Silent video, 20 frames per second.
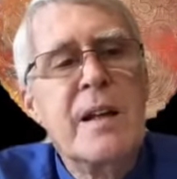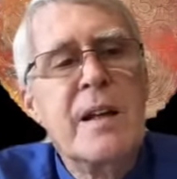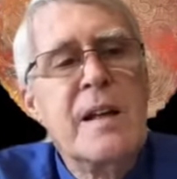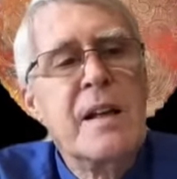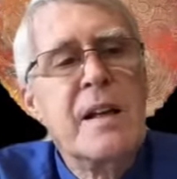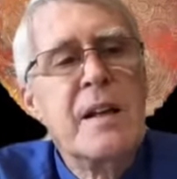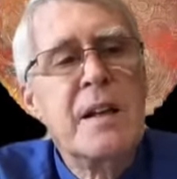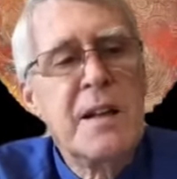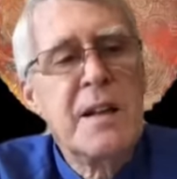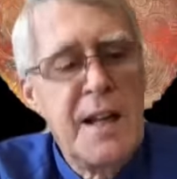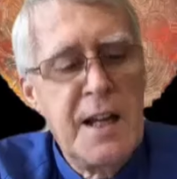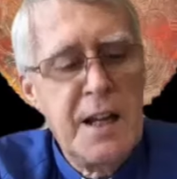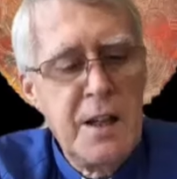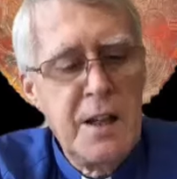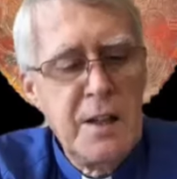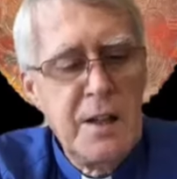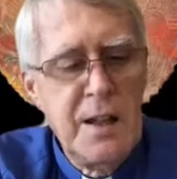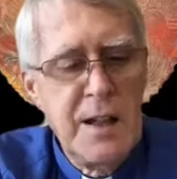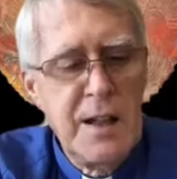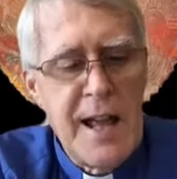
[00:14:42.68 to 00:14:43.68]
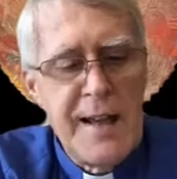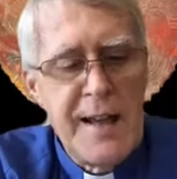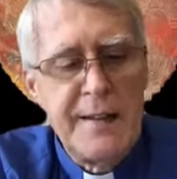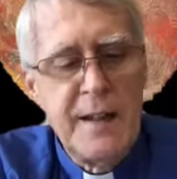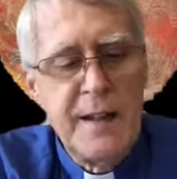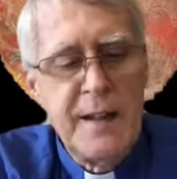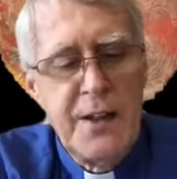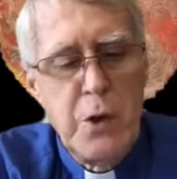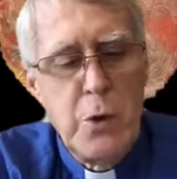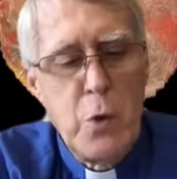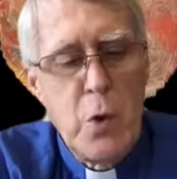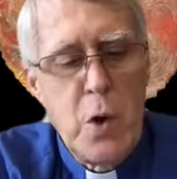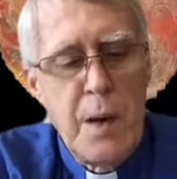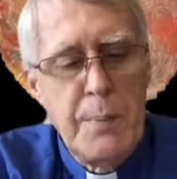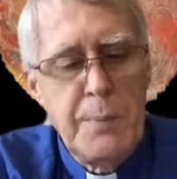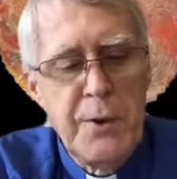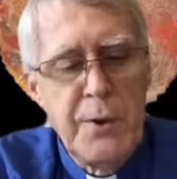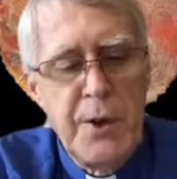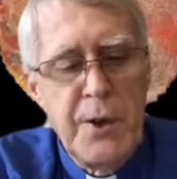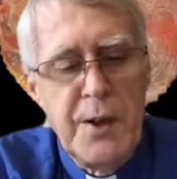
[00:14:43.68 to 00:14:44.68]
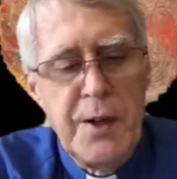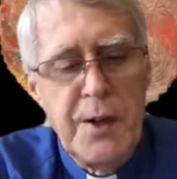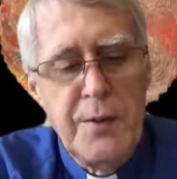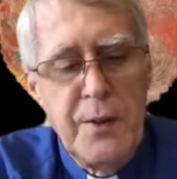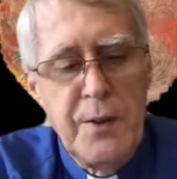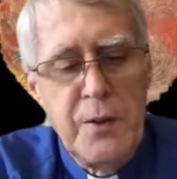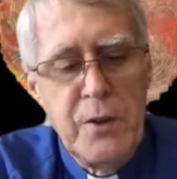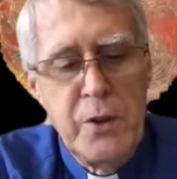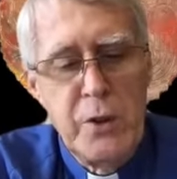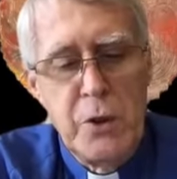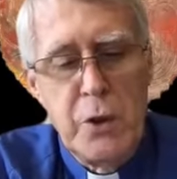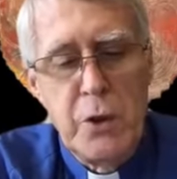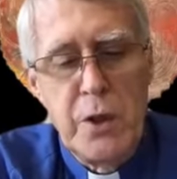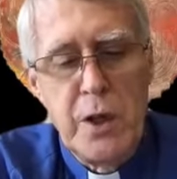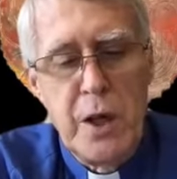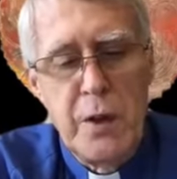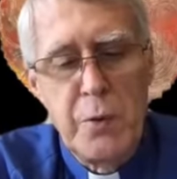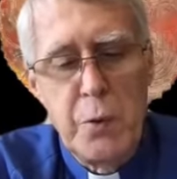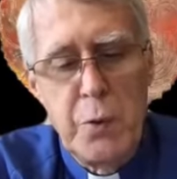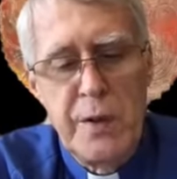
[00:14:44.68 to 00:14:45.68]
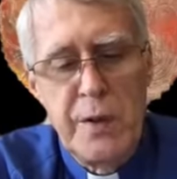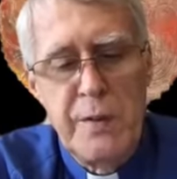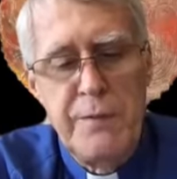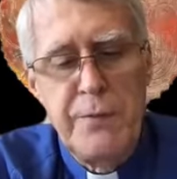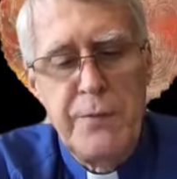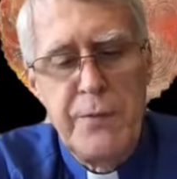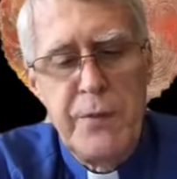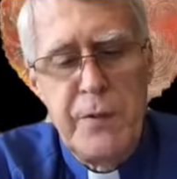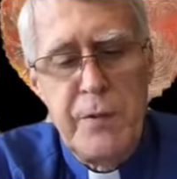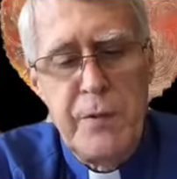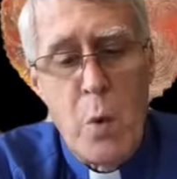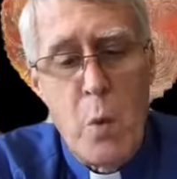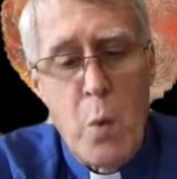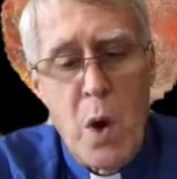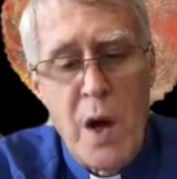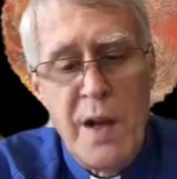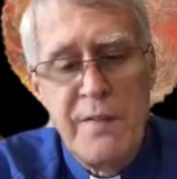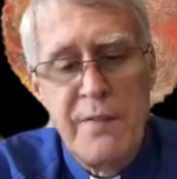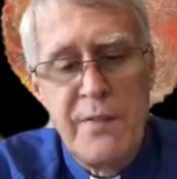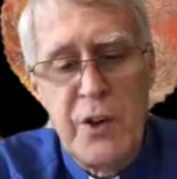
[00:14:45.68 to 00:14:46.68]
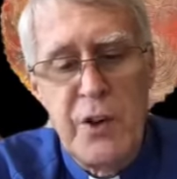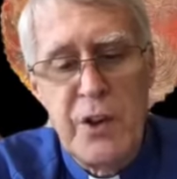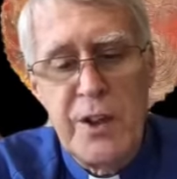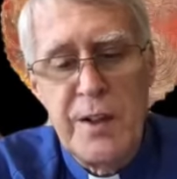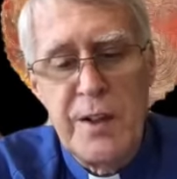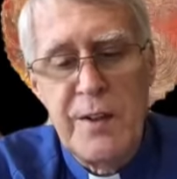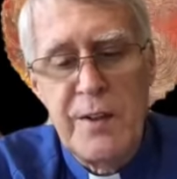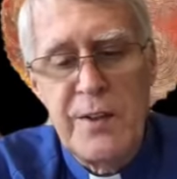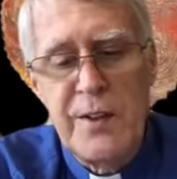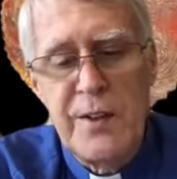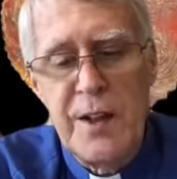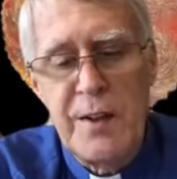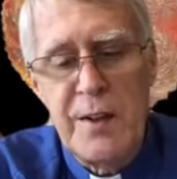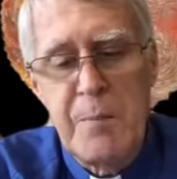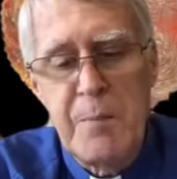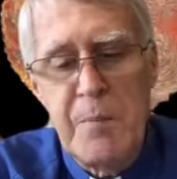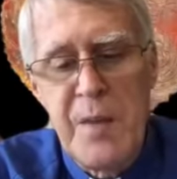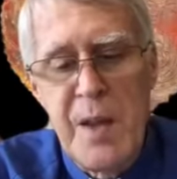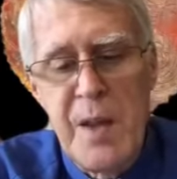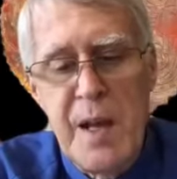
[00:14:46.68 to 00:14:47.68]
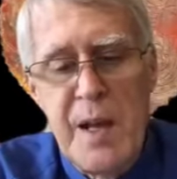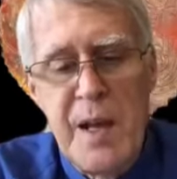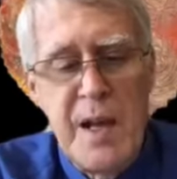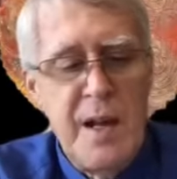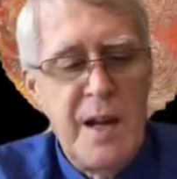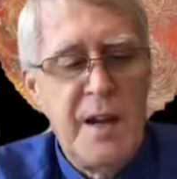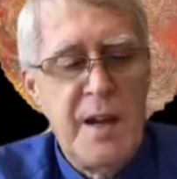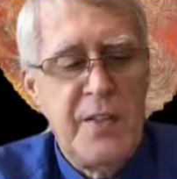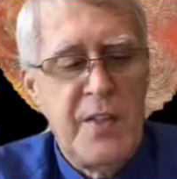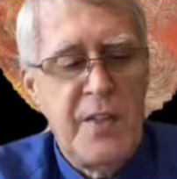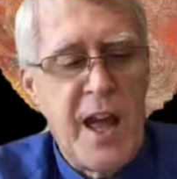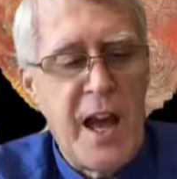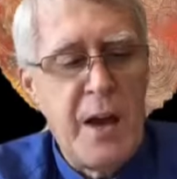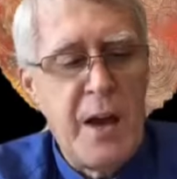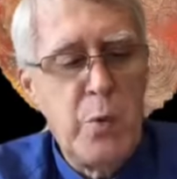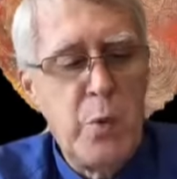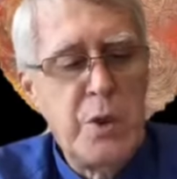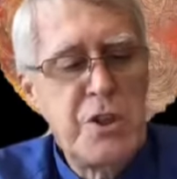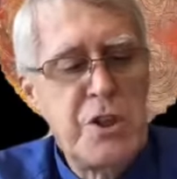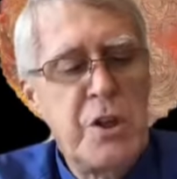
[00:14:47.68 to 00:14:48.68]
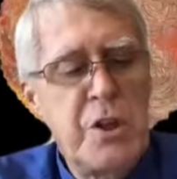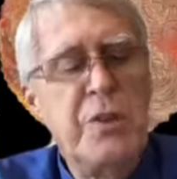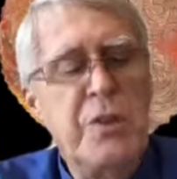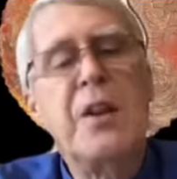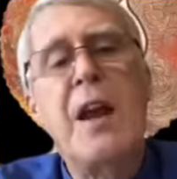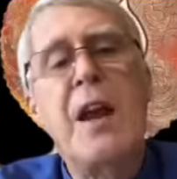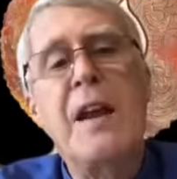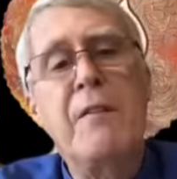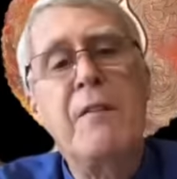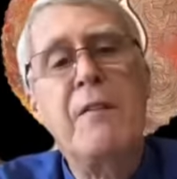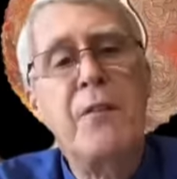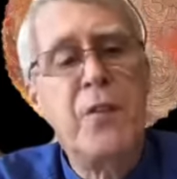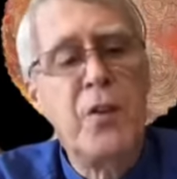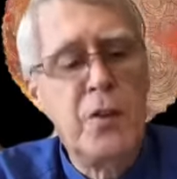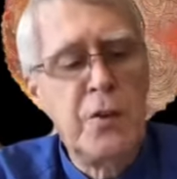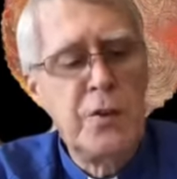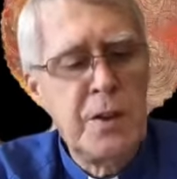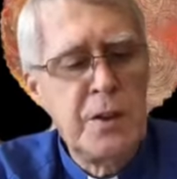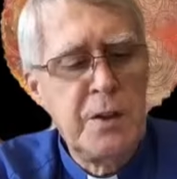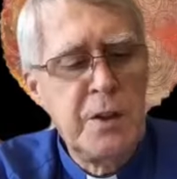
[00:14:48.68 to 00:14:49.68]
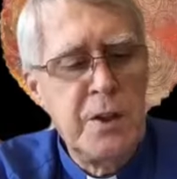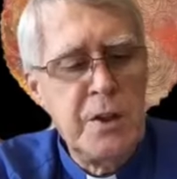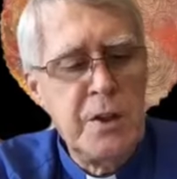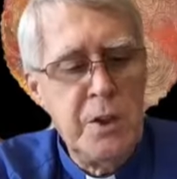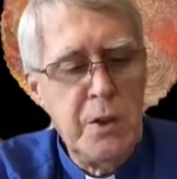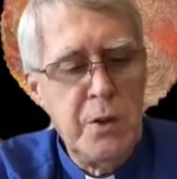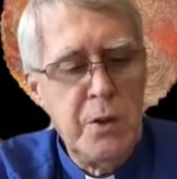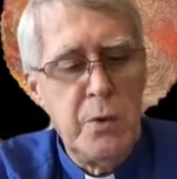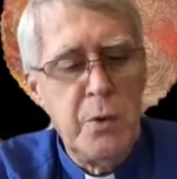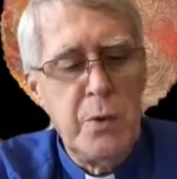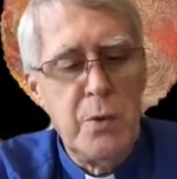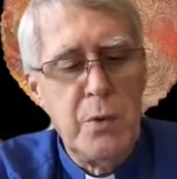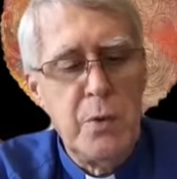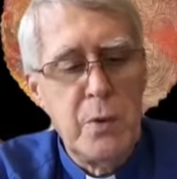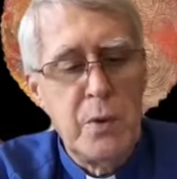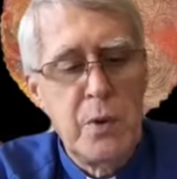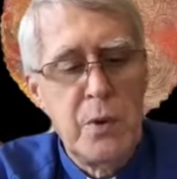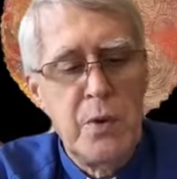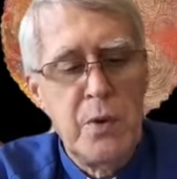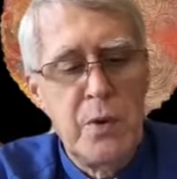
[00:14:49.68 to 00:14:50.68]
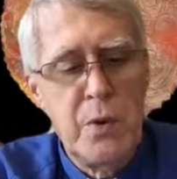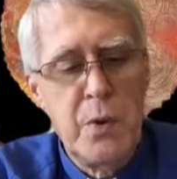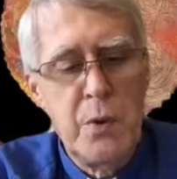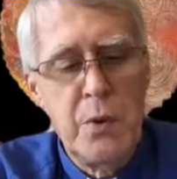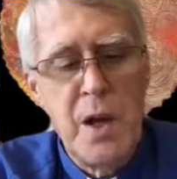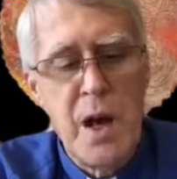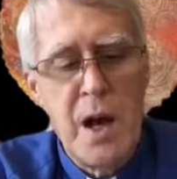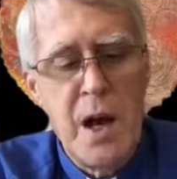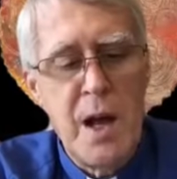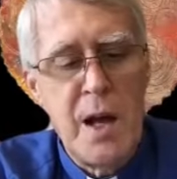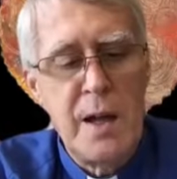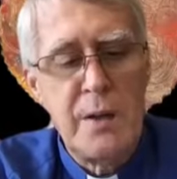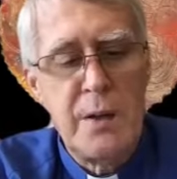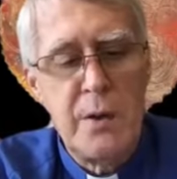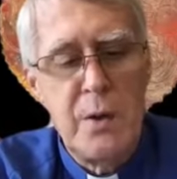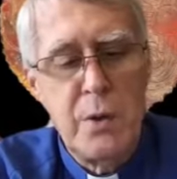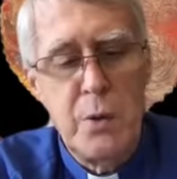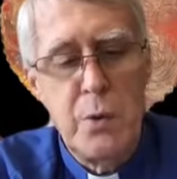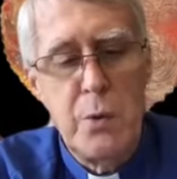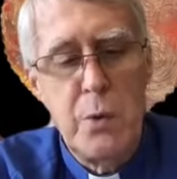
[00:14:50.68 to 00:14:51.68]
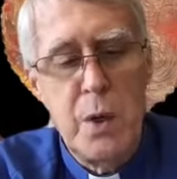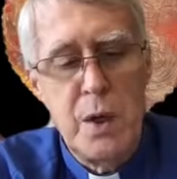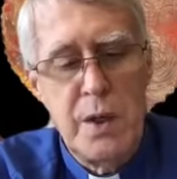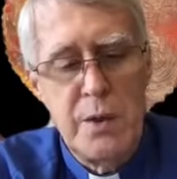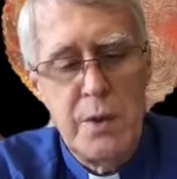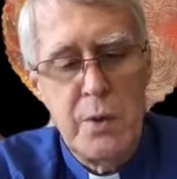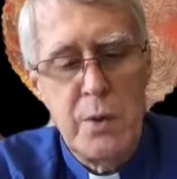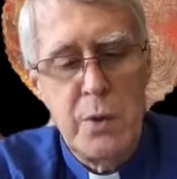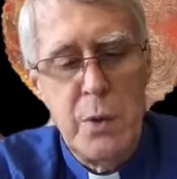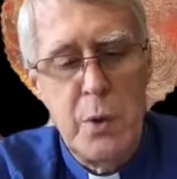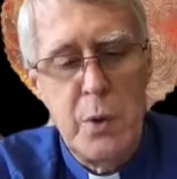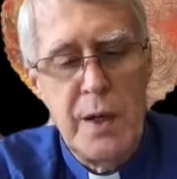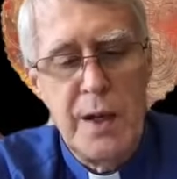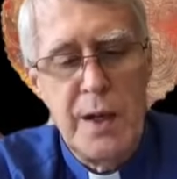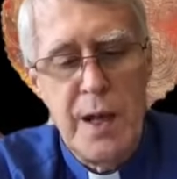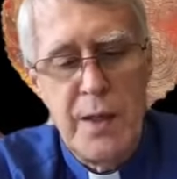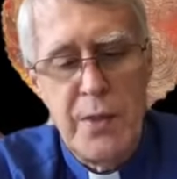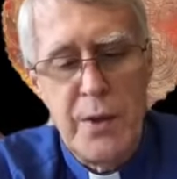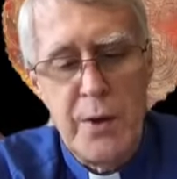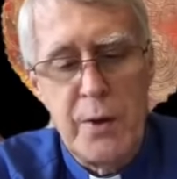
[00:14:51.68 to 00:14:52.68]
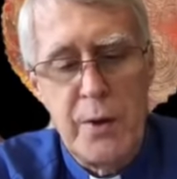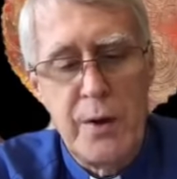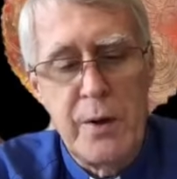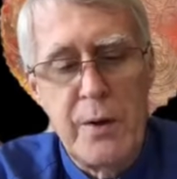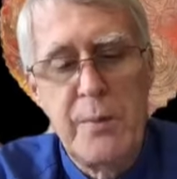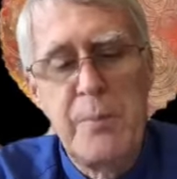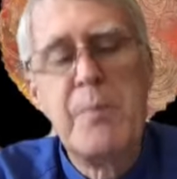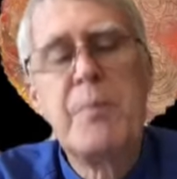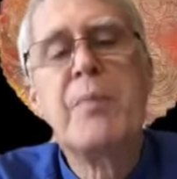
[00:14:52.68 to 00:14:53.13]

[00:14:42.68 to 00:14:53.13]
Hillel gladly cooperated, stood on one, one foot, and said, That which is hateful to you, do not do unto another.